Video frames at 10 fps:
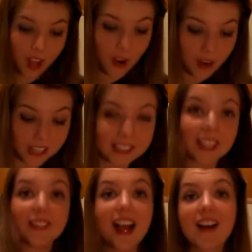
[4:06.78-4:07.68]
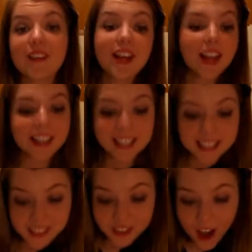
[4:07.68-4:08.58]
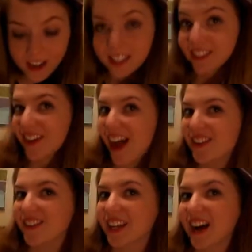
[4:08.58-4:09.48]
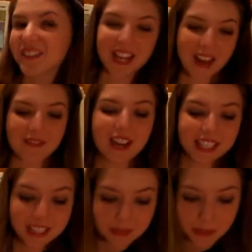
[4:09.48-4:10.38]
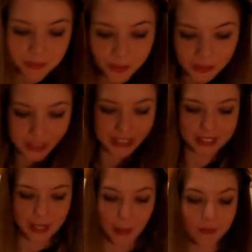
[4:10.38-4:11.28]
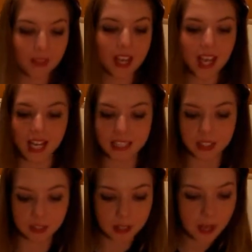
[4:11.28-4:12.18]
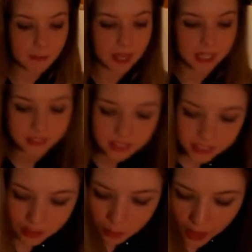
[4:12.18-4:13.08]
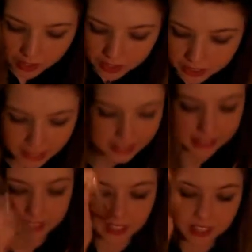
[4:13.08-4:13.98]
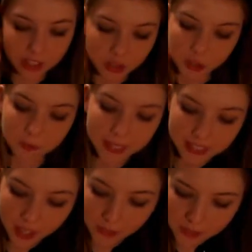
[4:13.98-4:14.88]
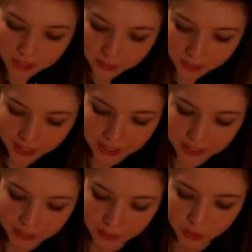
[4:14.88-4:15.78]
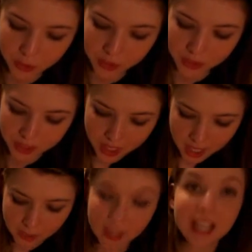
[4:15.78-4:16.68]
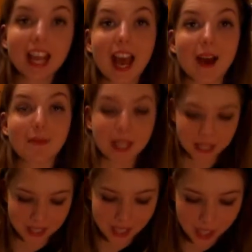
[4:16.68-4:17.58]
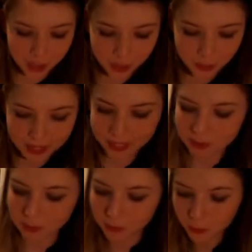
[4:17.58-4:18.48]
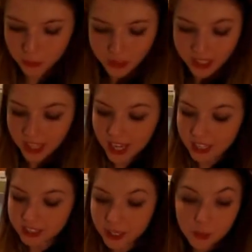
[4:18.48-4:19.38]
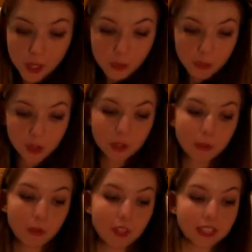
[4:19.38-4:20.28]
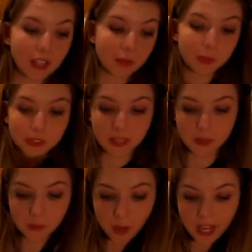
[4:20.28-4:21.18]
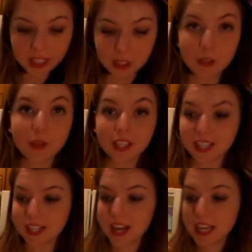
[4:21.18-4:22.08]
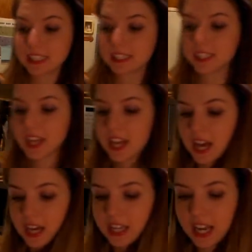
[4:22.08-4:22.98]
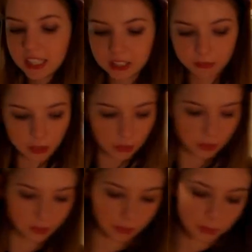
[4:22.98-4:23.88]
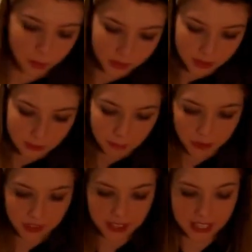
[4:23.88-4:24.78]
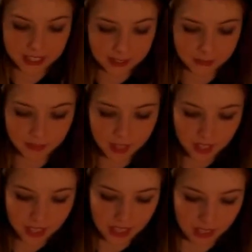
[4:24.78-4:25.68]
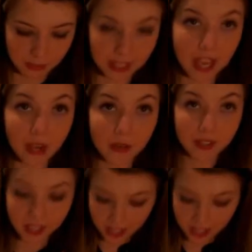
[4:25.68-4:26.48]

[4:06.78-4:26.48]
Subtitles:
Alright, so now the little darlings are out of the oven and ready to be frosted. So, let's just pick out a little one that's just ready. Oh, this one here. This one just looks really happy and just ready to be frosted. So we'll just move these other ones out of the way so you can get a nice view of the frosting process. Here we go.